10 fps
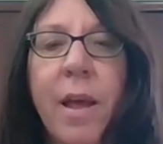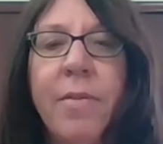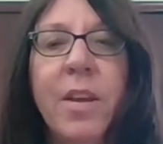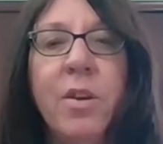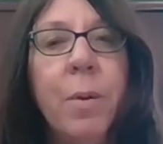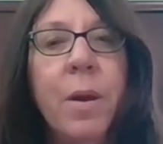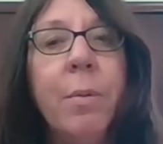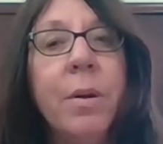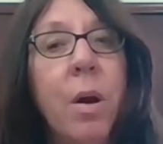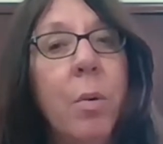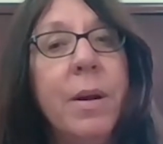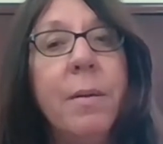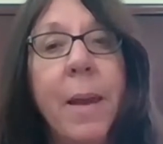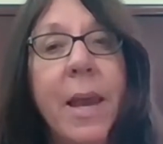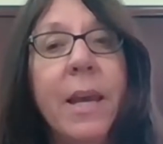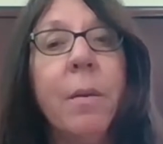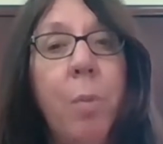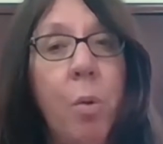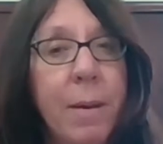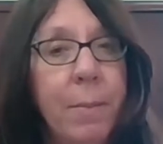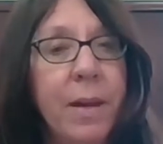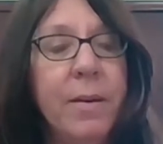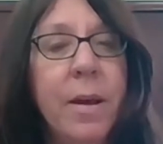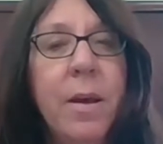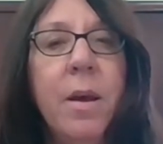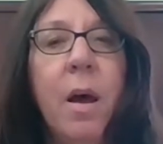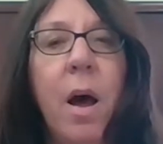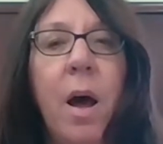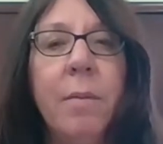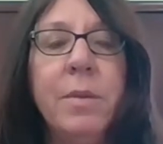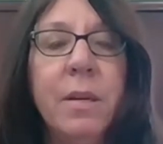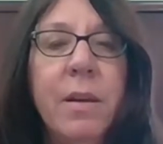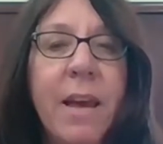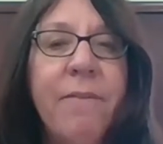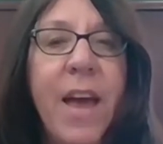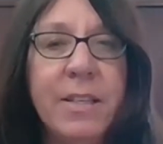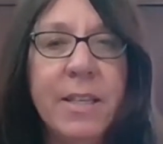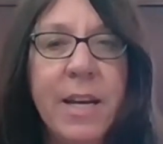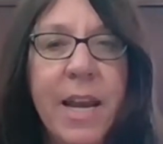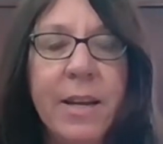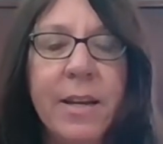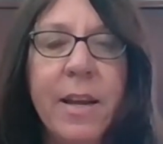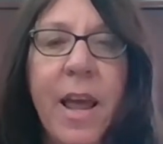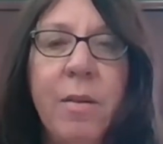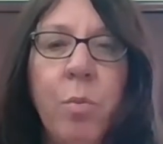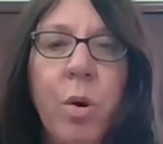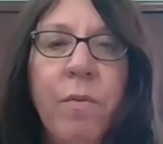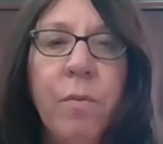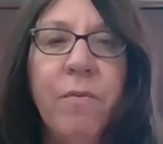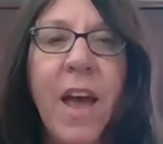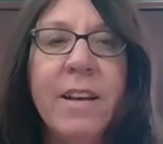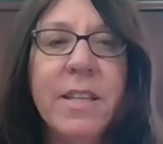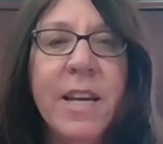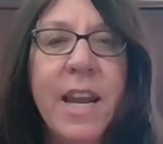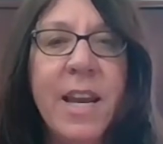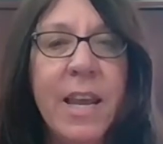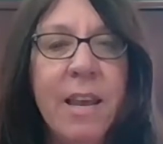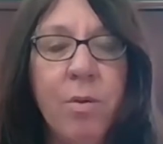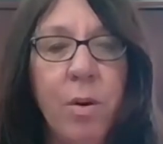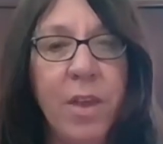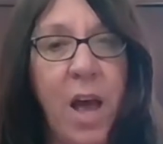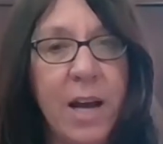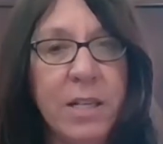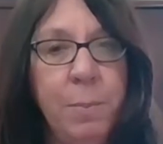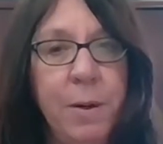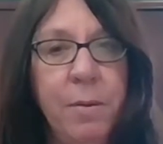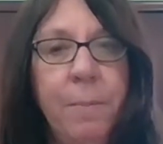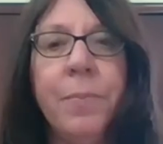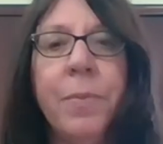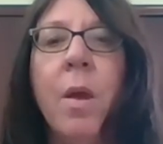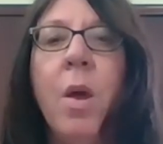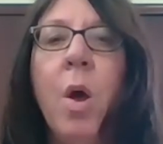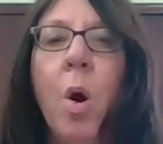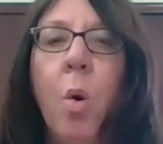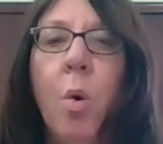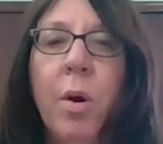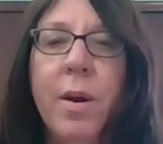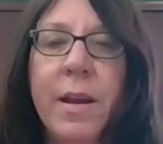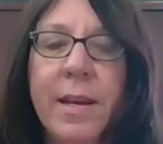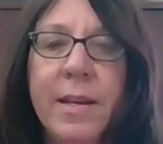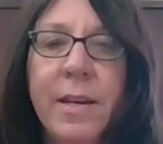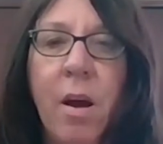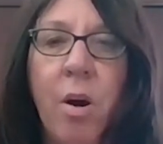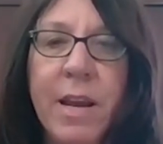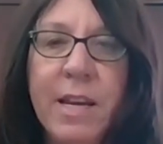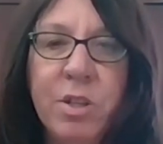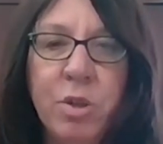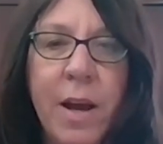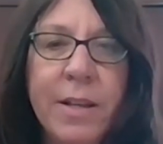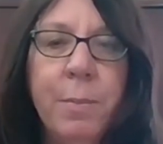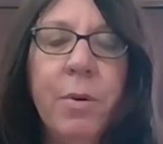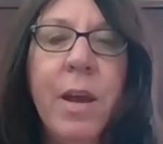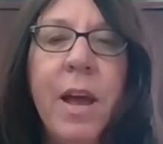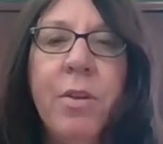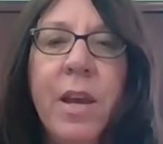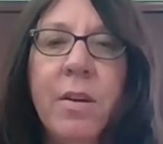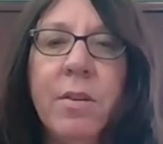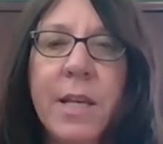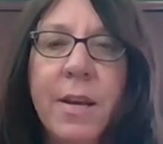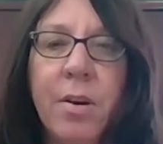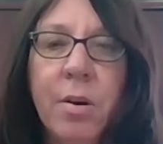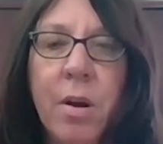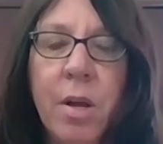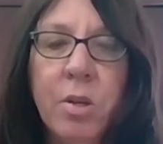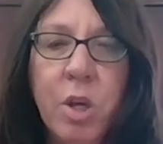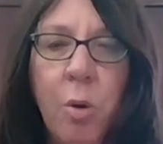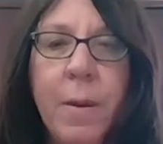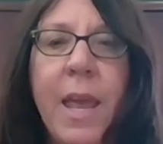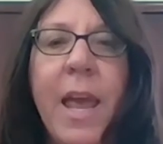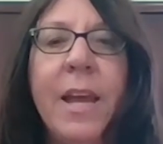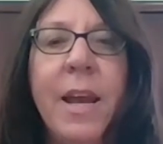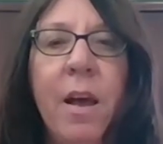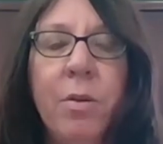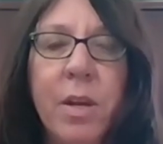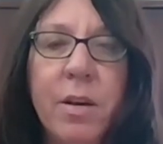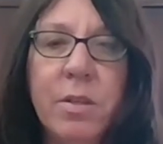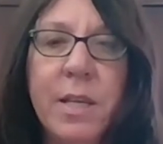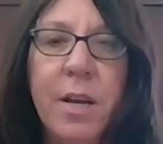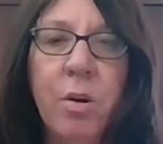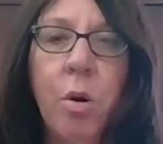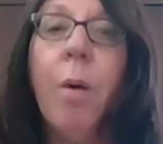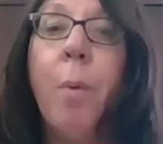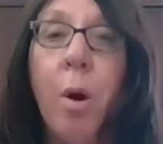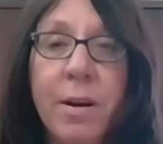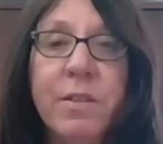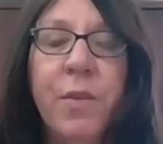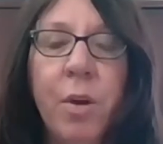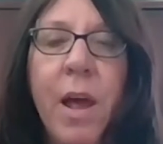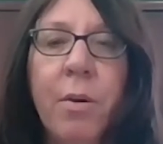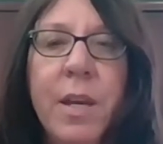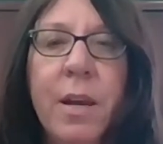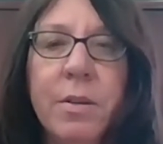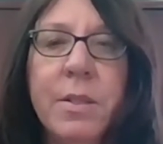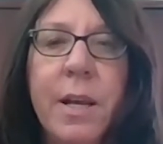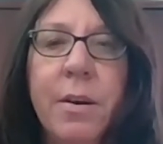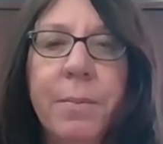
And then you'll be able to go in and make an appointment to get vaccinated. And we're vaccinating either at the hospital or in our East Stroudsburg Healthcare Center, Toby Hanna Healthcare Center, or Bartonsville Healthcare Center.